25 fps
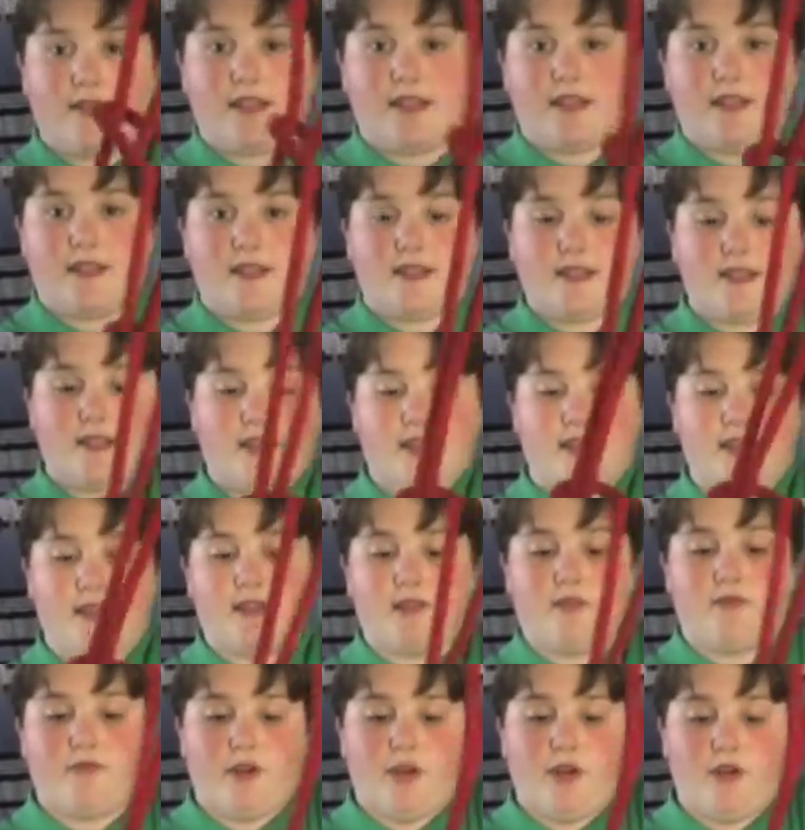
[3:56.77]
you get to the end of
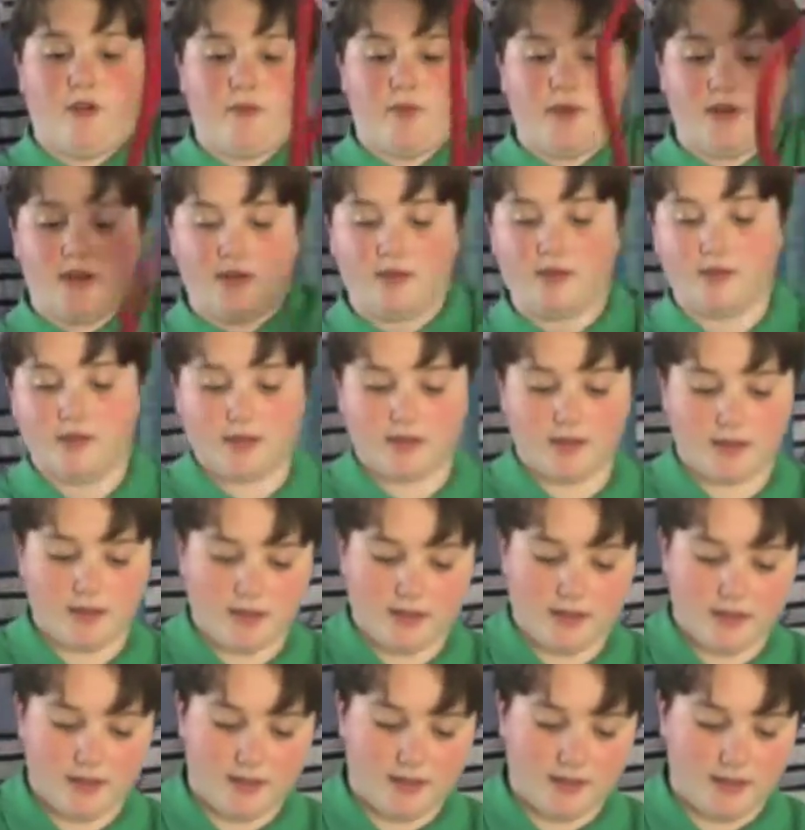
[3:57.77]
the rope.
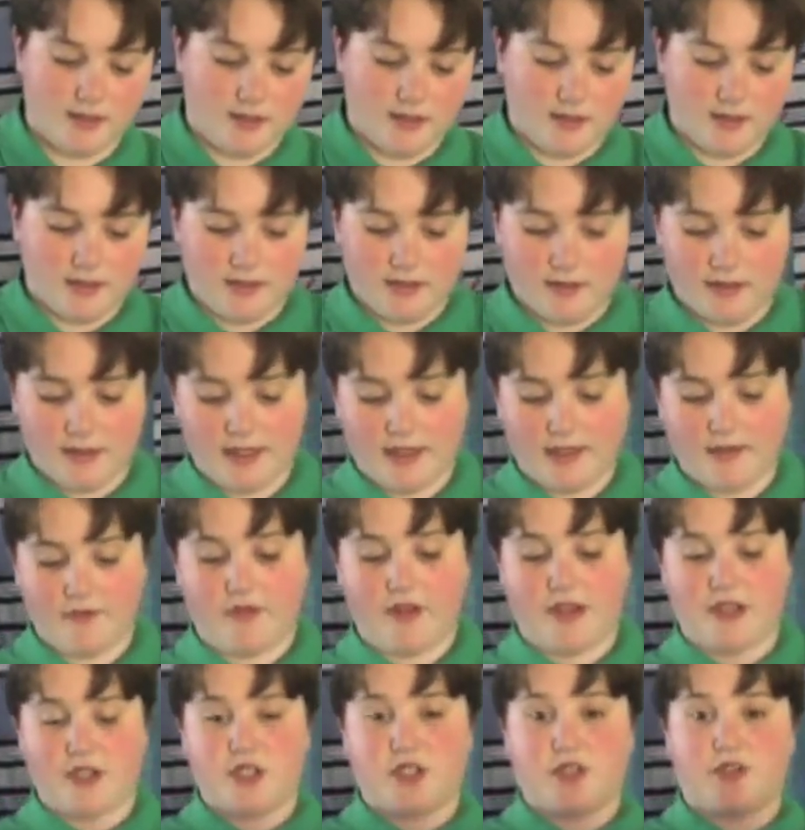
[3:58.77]
Then
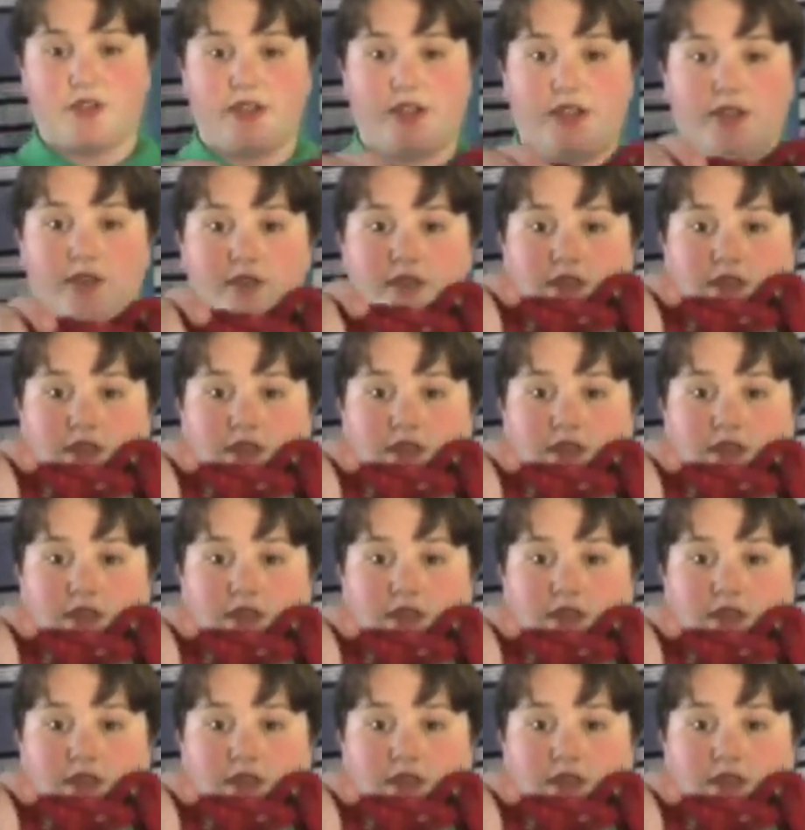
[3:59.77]
eventually you